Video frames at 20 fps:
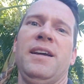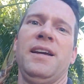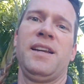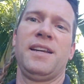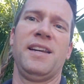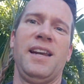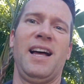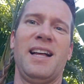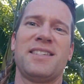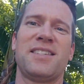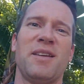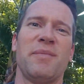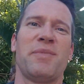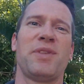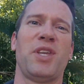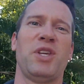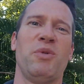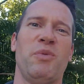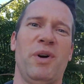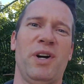Not
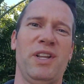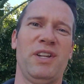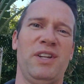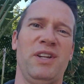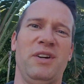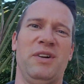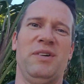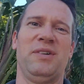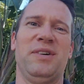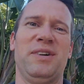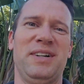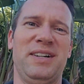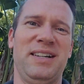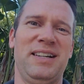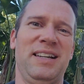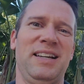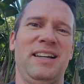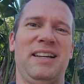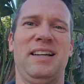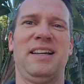something you want to do.
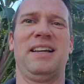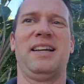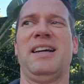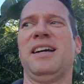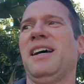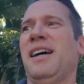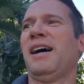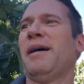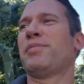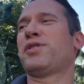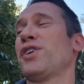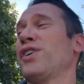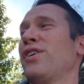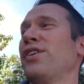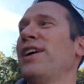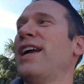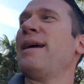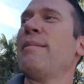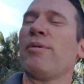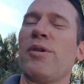I'm sure your
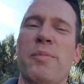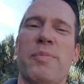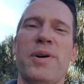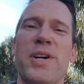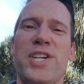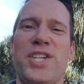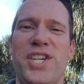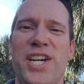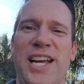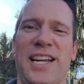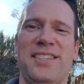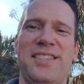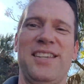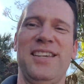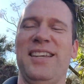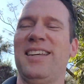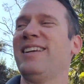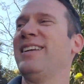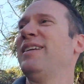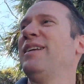neighbor appreciates
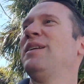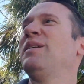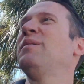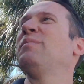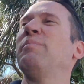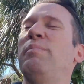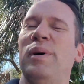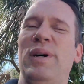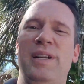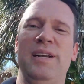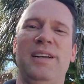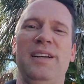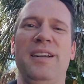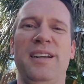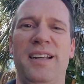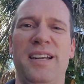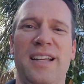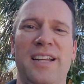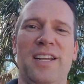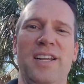it, but
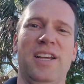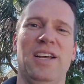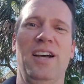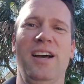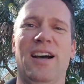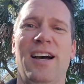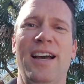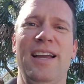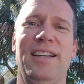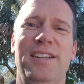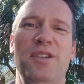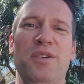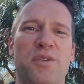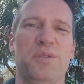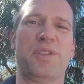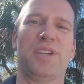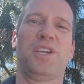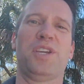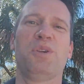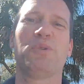I don't
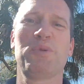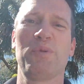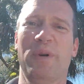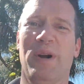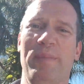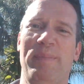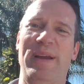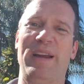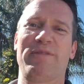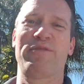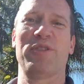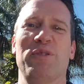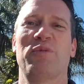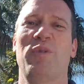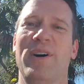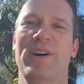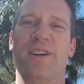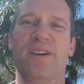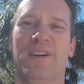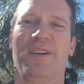think you would want to pay for the
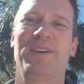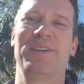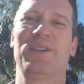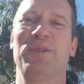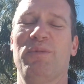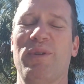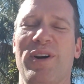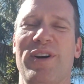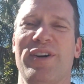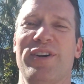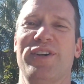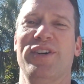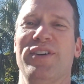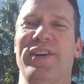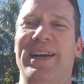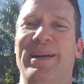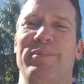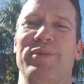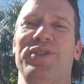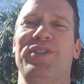water to water your
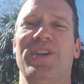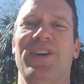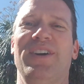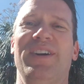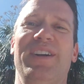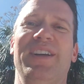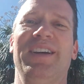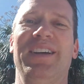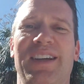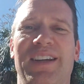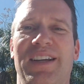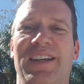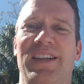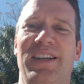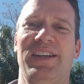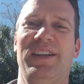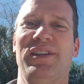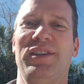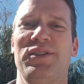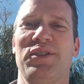neighbor's yard.
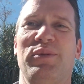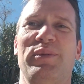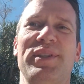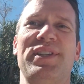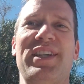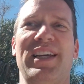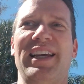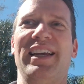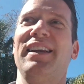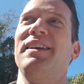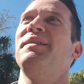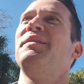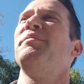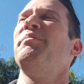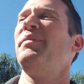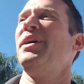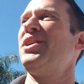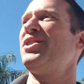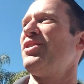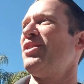So once again,
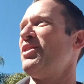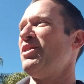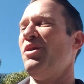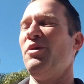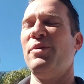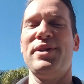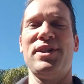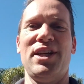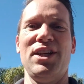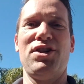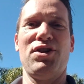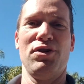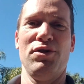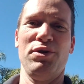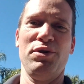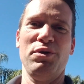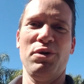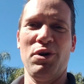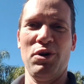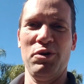make sure to always get your
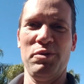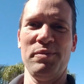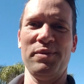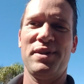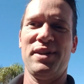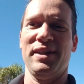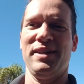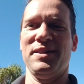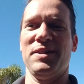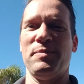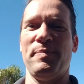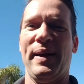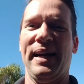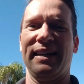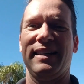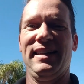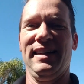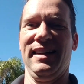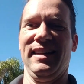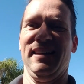new homes
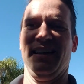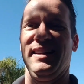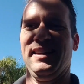inspected.